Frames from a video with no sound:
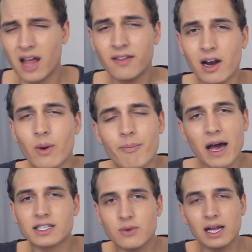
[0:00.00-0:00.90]
And then I went
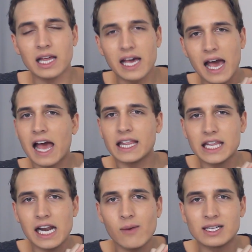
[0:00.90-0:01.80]
back to LA, and
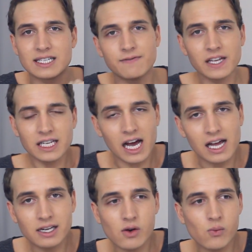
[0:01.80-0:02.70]
then I went to
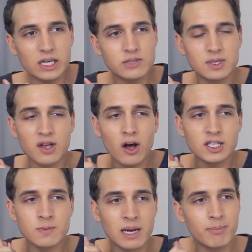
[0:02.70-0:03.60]
VidCon, which was
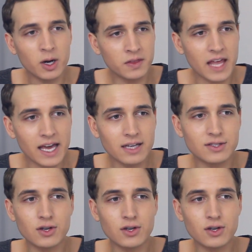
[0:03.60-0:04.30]
also my birthday.